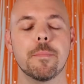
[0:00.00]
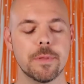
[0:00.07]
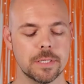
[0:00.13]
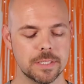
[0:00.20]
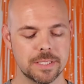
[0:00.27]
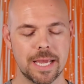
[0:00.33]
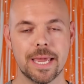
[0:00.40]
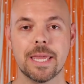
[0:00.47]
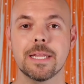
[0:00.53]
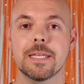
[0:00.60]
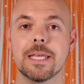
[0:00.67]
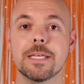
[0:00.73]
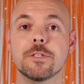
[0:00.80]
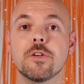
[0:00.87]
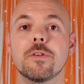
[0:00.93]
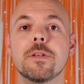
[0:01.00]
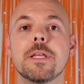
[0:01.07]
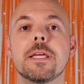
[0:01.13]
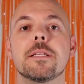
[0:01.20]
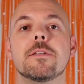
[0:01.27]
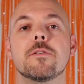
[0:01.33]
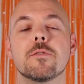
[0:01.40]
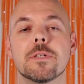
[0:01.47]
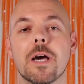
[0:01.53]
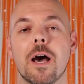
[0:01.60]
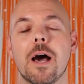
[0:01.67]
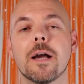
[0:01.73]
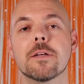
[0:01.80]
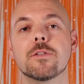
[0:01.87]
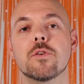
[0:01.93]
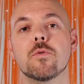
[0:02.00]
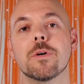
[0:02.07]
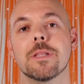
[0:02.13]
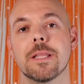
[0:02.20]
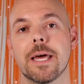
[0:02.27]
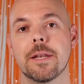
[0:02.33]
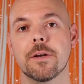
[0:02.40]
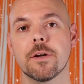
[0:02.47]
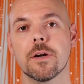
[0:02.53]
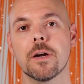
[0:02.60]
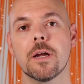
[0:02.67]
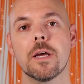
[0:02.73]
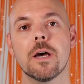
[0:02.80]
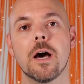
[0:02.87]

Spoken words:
Second is you need to talk to a lender.